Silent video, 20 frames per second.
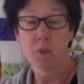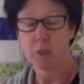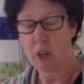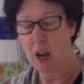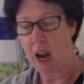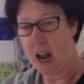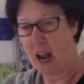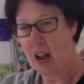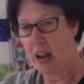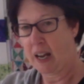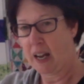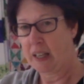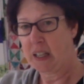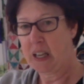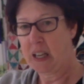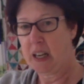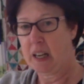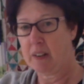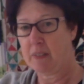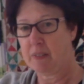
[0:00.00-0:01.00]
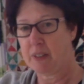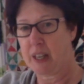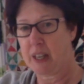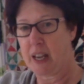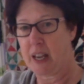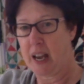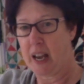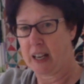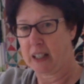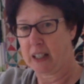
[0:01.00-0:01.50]
I have
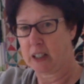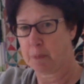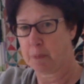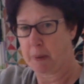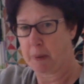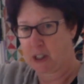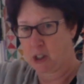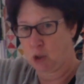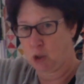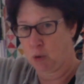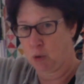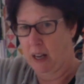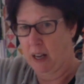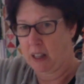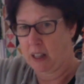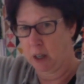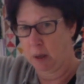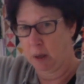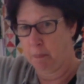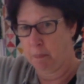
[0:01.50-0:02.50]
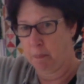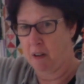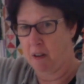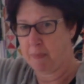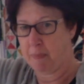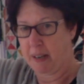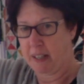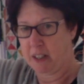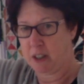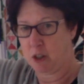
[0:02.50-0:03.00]
the attic space directly above
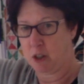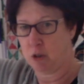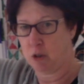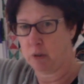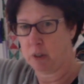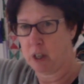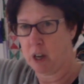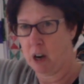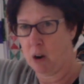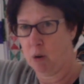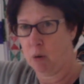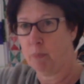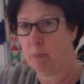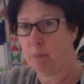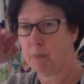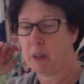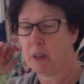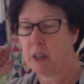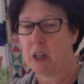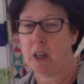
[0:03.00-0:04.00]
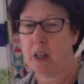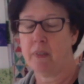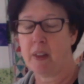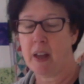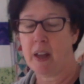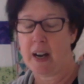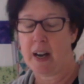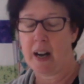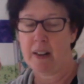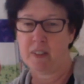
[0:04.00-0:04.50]
my studio, and
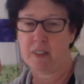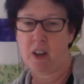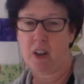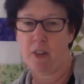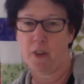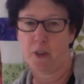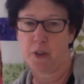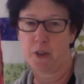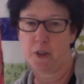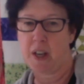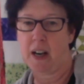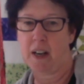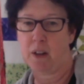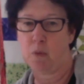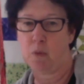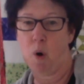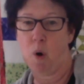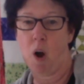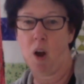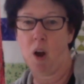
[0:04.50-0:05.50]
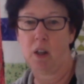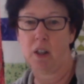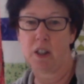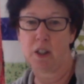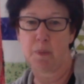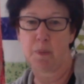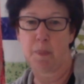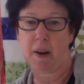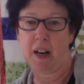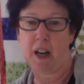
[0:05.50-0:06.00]
then on the other side of the wall
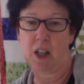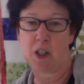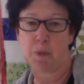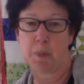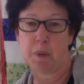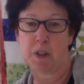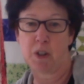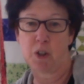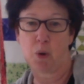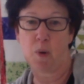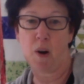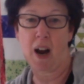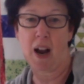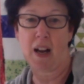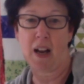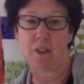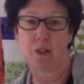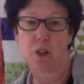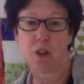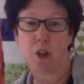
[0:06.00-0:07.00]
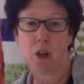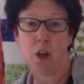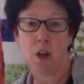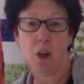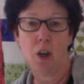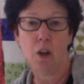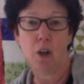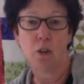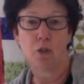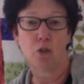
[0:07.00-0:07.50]
is my husband's garage.
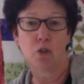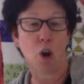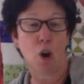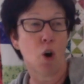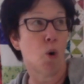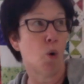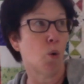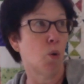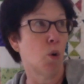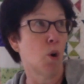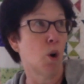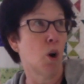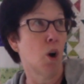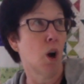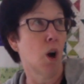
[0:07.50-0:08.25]
So